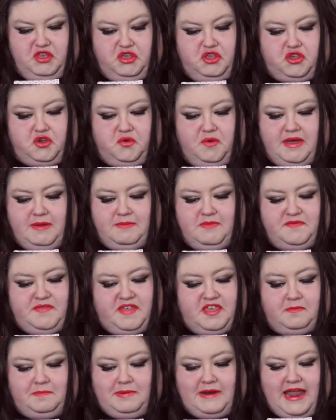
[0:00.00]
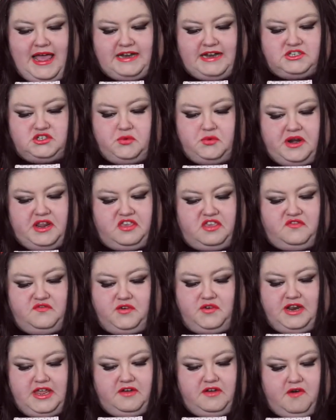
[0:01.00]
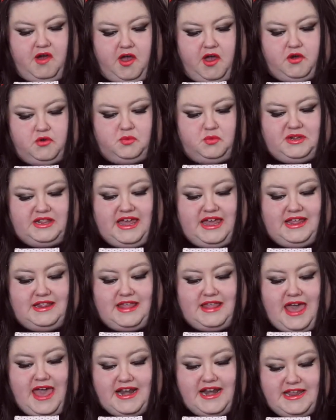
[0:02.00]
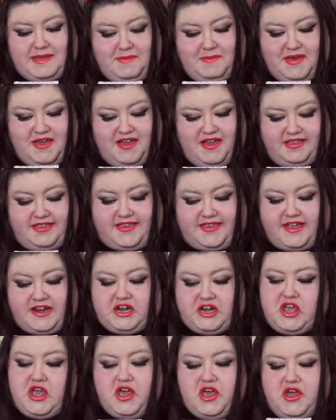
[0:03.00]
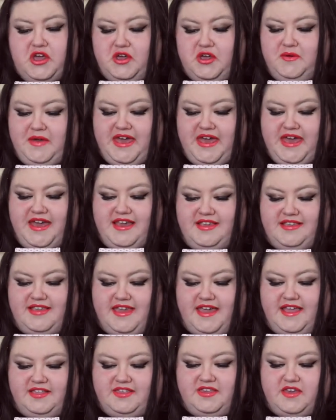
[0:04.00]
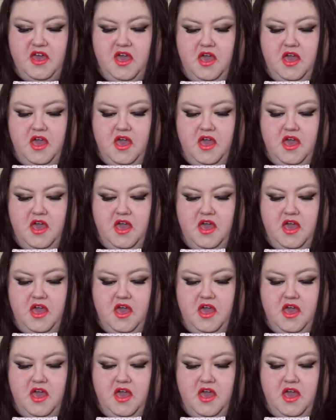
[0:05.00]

scream of this plant when it's fully grown will kill any person who hears it,